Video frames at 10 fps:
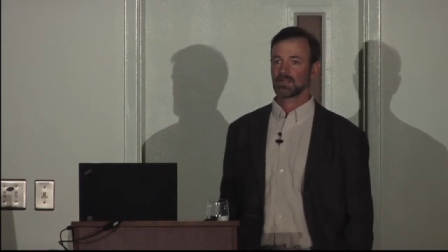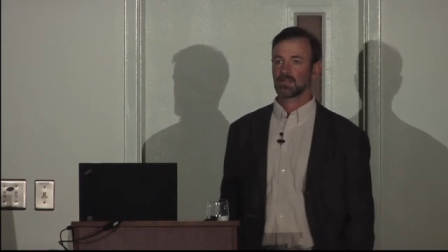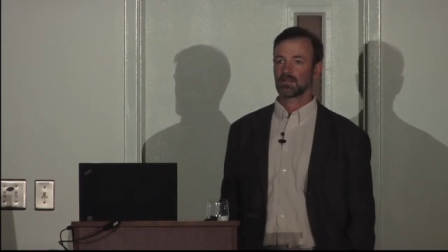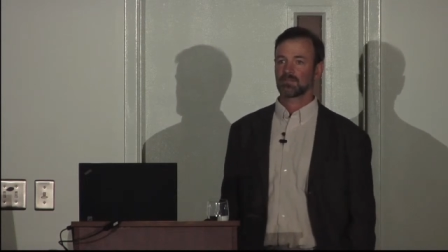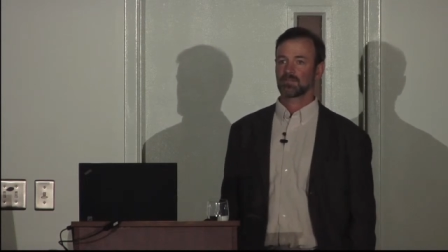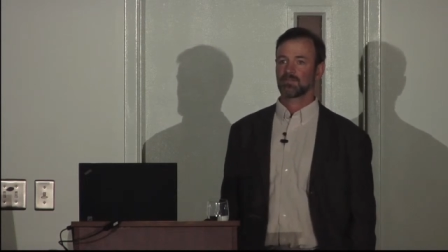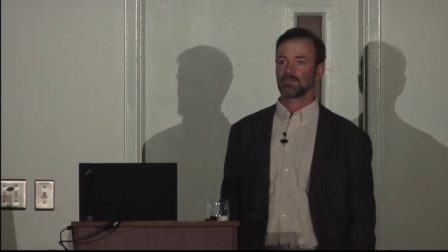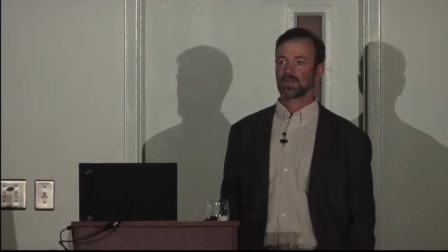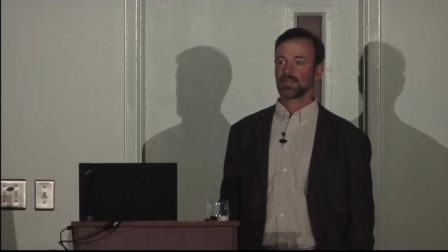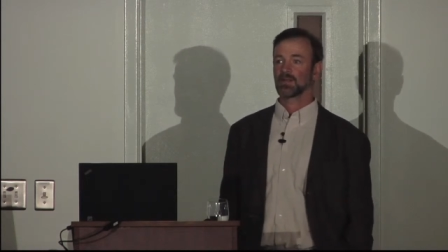Um,
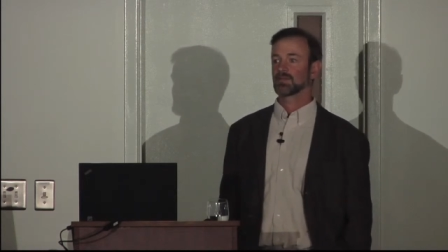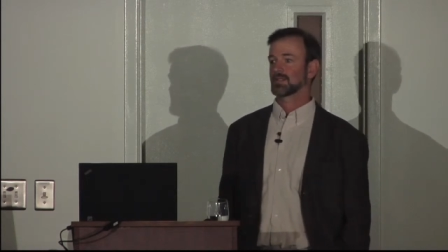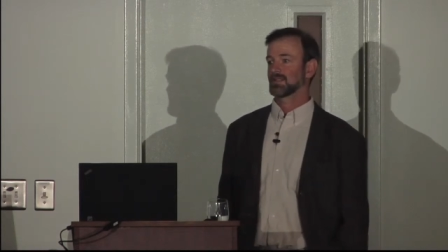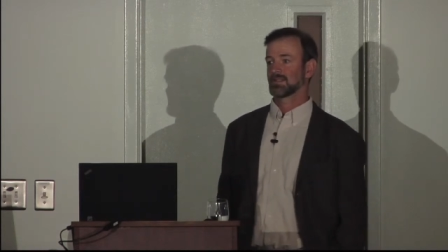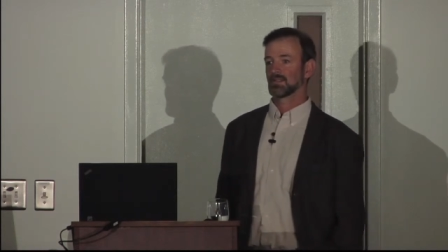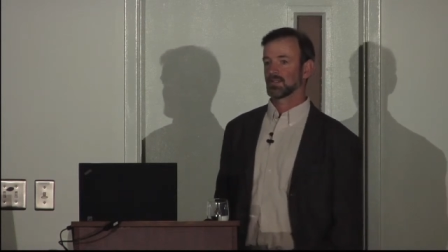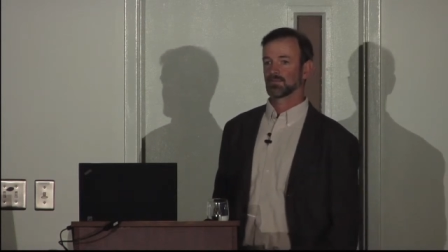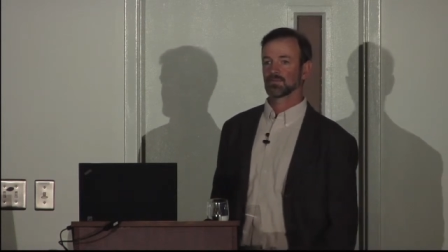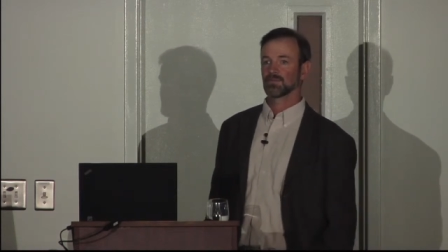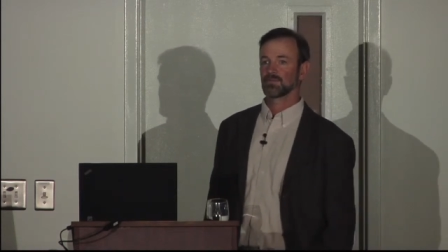they don't kill
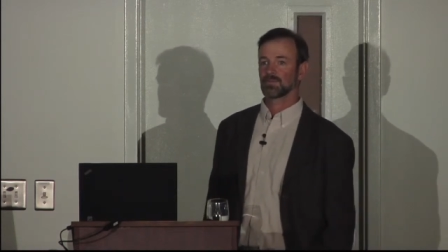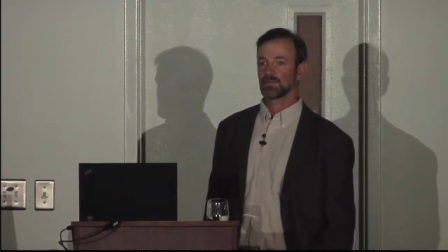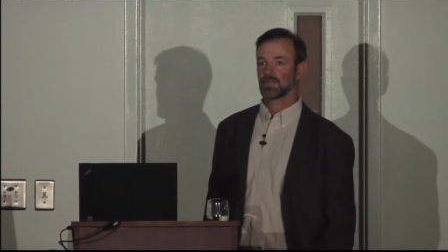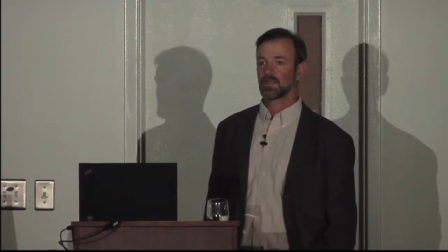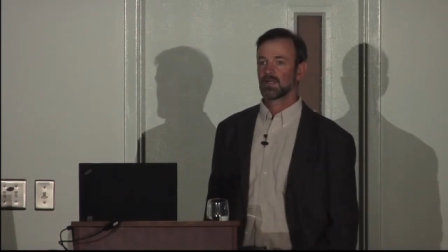them for food.